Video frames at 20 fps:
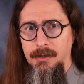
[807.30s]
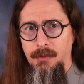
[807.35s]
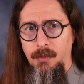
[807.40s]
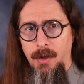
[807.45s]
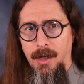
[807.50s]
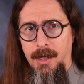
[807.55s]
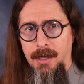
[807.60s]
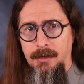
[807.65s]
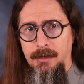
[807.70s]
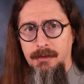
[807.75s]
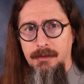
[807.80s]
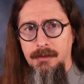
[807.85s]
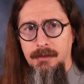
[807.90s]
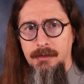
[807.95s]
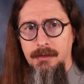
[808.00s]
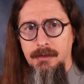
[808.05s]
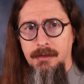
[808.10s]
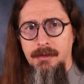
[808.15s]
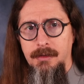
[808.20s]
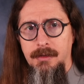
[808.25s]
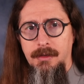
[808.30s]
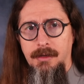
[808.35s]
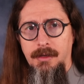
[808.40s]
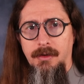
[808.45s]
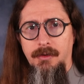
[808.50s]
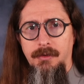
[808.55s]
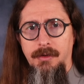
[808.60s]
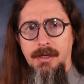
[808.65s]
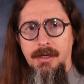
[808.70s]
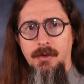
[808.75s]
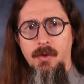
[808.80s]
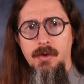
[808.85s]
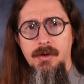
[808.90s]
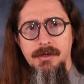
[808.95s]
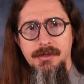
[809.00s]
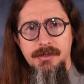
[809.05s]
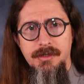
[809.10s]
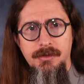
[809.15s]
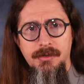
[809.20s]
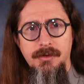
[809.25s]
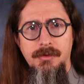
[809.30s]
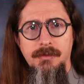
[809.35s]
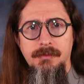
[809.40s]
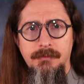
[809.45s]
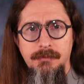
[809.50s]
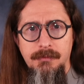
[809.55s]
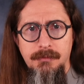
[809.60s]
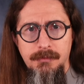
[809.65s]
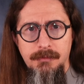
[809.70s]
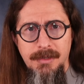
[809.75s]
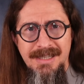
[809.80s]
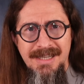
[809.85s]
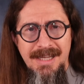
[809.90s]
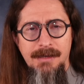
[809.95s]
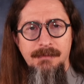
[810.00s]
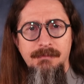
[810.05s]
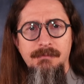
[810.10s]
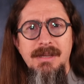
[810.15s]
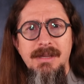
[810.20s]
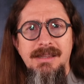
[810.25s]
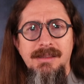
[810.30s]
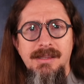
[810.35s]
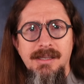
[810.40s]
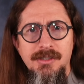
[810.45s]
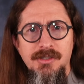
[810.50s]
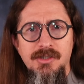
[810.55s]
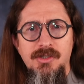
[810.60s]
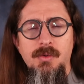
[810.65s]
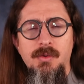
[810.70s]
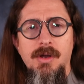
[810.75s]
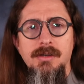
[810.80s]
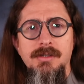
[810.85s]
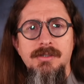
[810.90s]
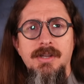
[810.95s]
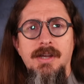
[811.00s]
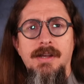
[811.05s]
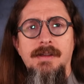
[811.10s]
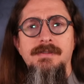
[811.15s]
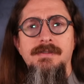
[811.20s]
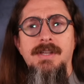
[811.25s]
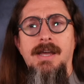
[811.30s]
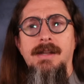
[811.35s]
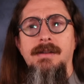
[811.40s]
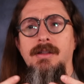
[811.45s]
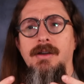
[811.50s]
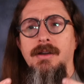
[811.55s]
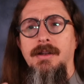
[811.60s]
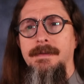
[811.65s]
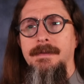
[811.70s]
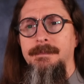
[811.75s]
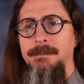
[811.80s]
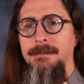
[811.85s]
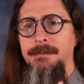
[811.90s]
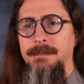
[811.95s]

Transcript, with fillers: in a way, you know, in order to admit this to ourselves that, look,